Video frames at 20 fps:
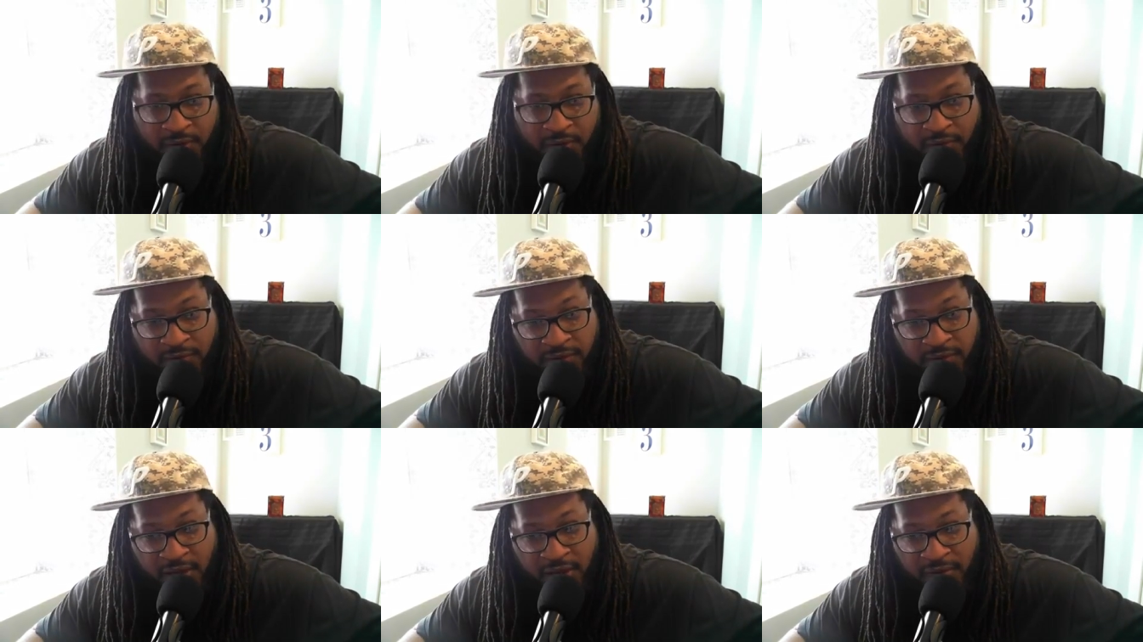If
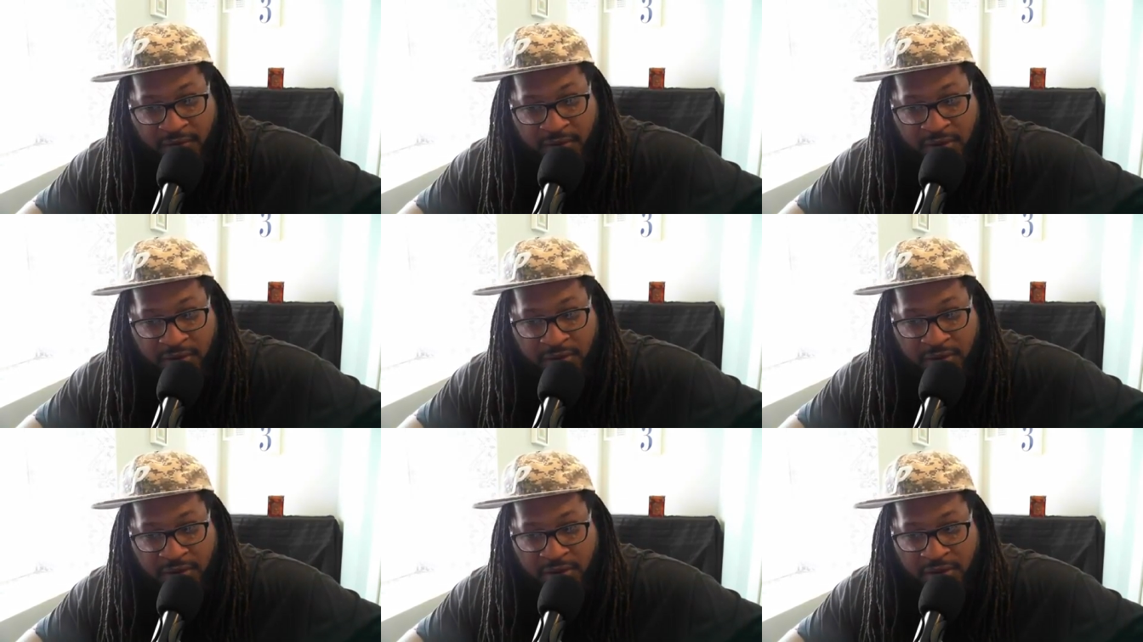you've
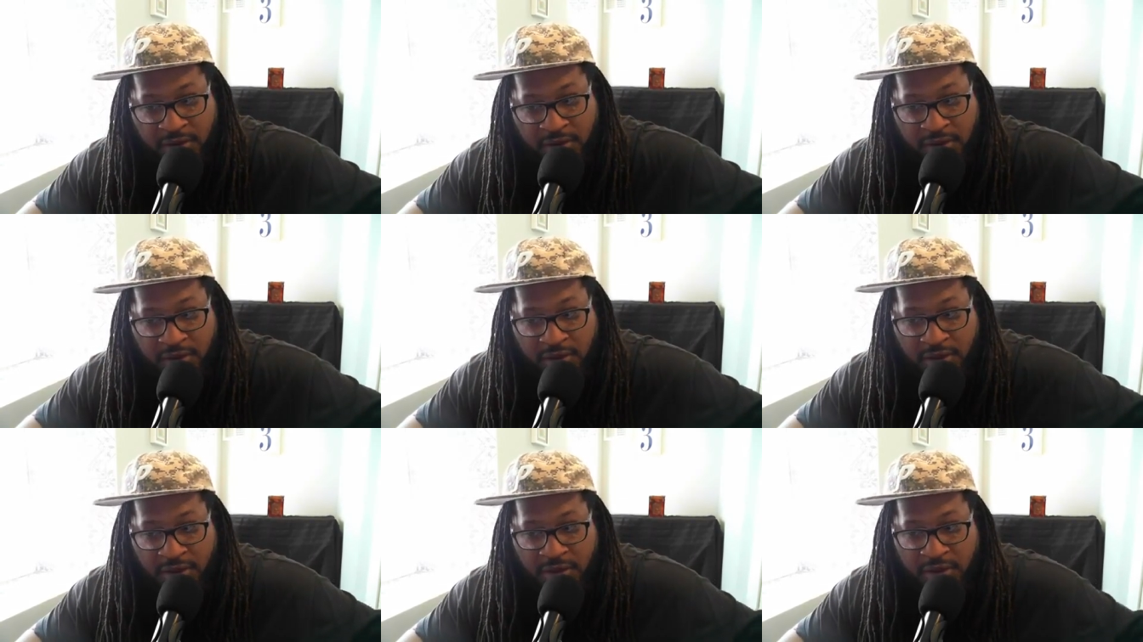never
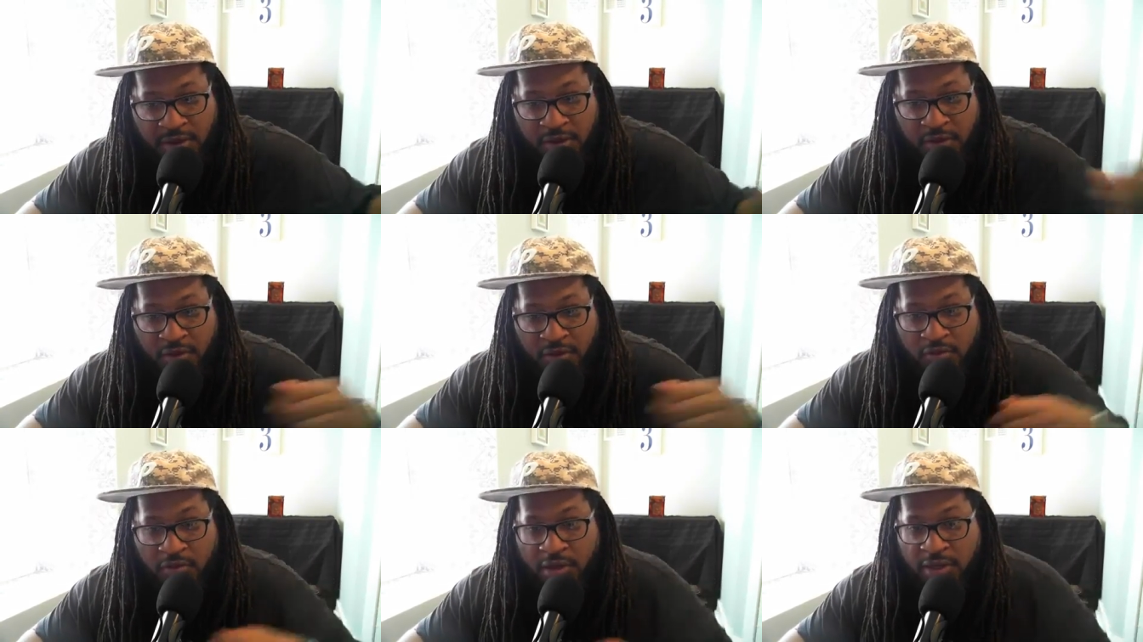
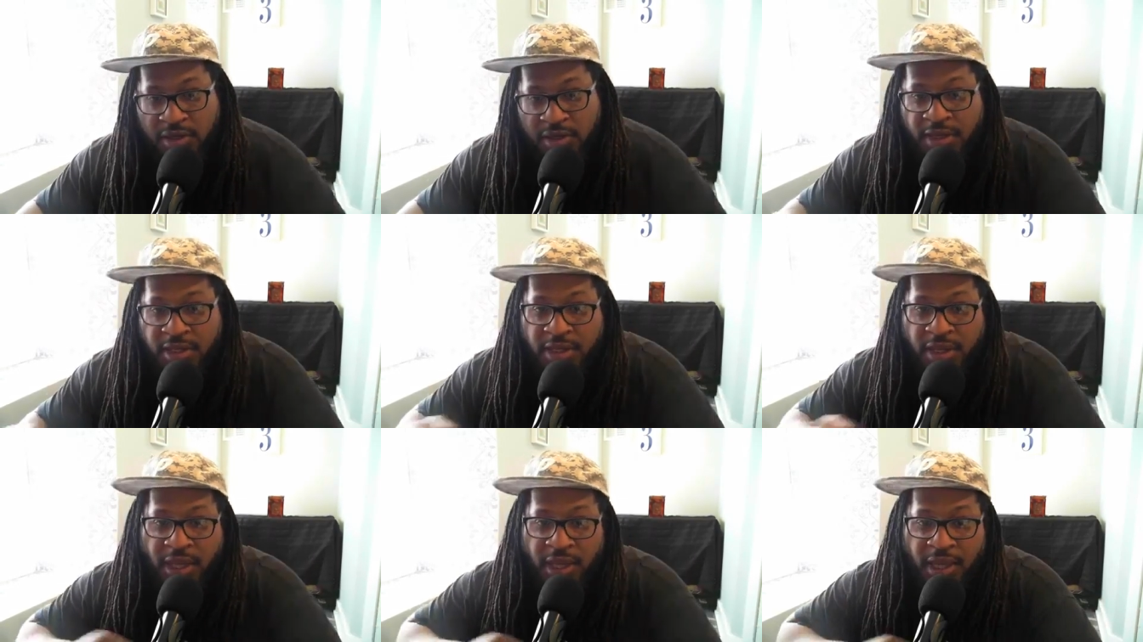
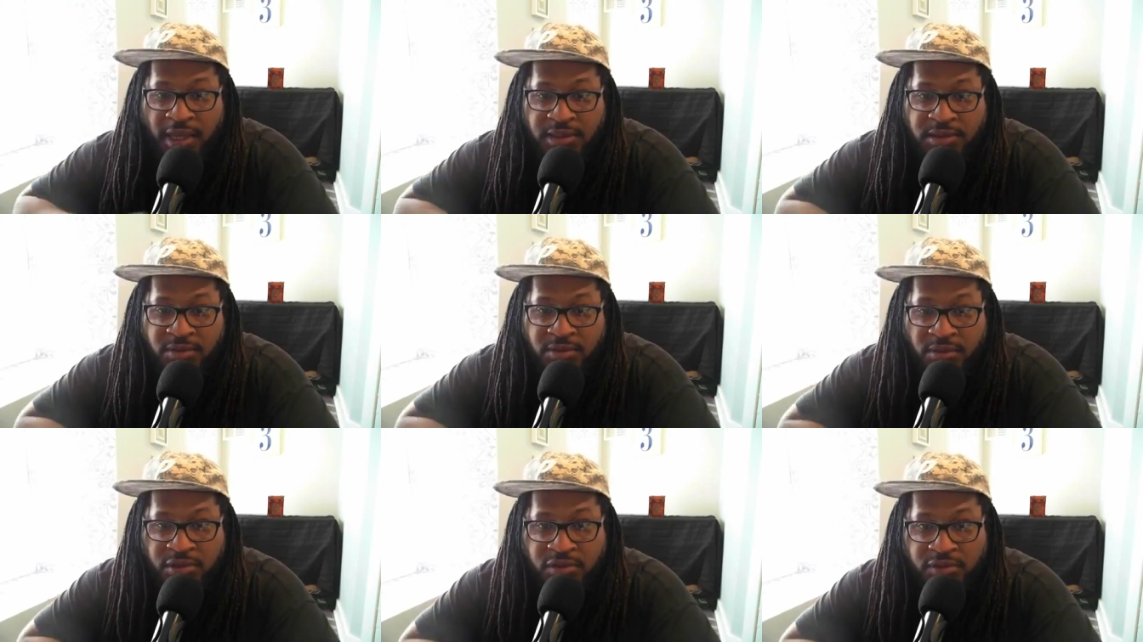written a
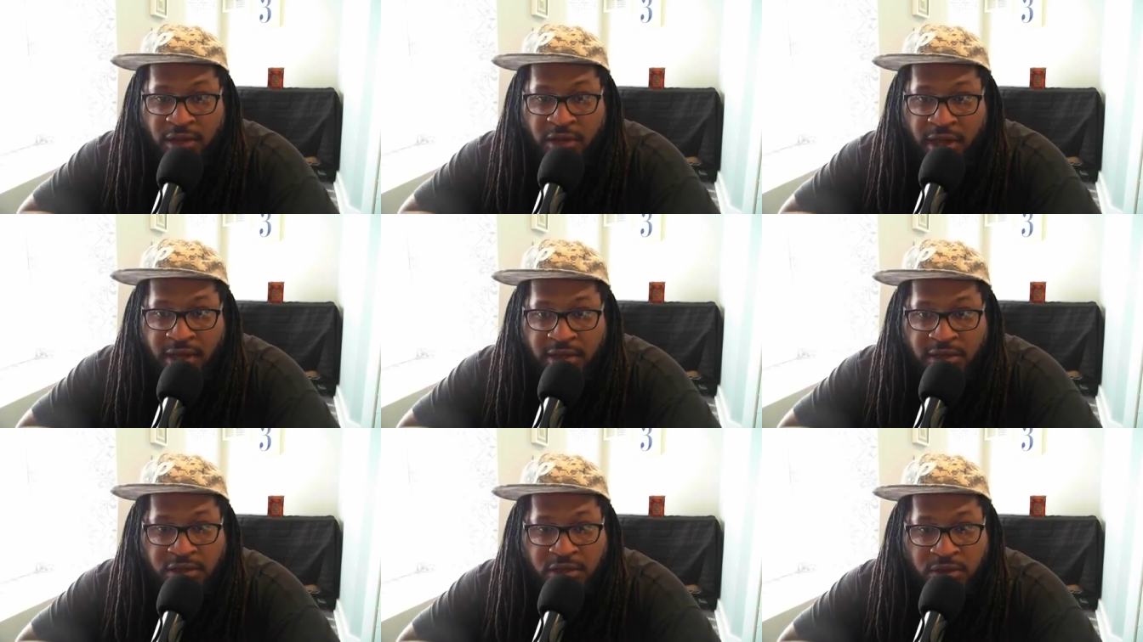class or
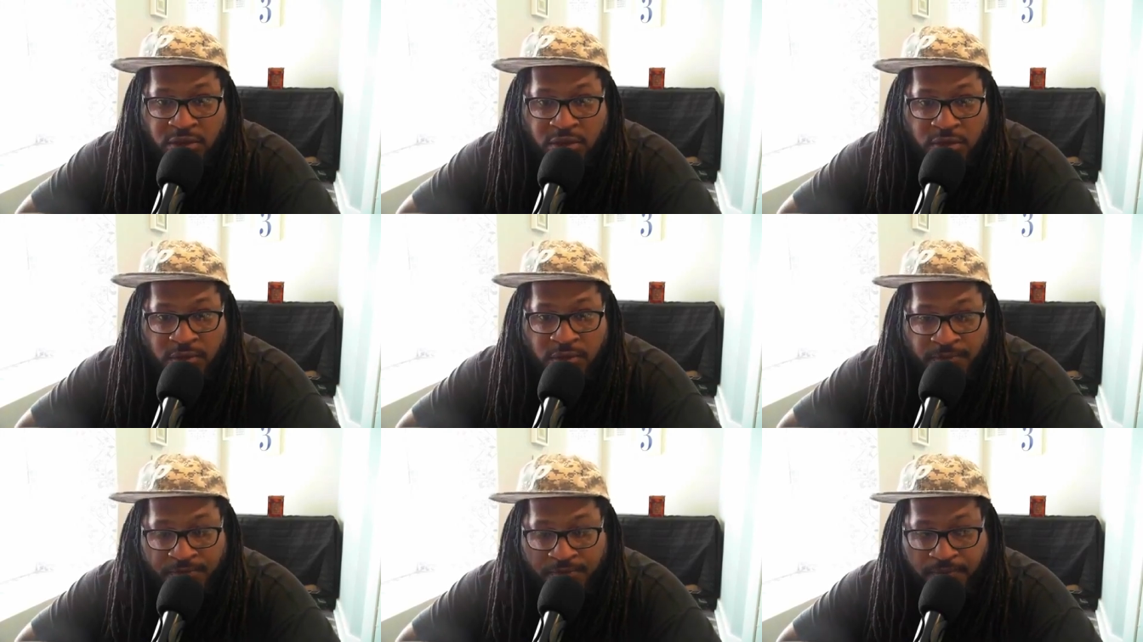tried
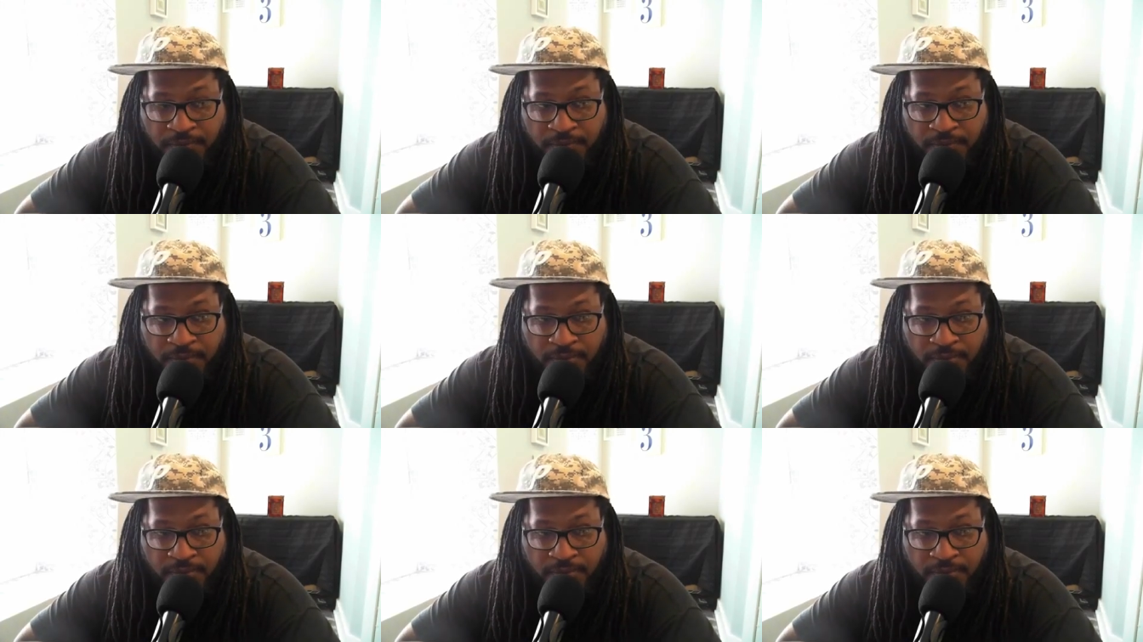to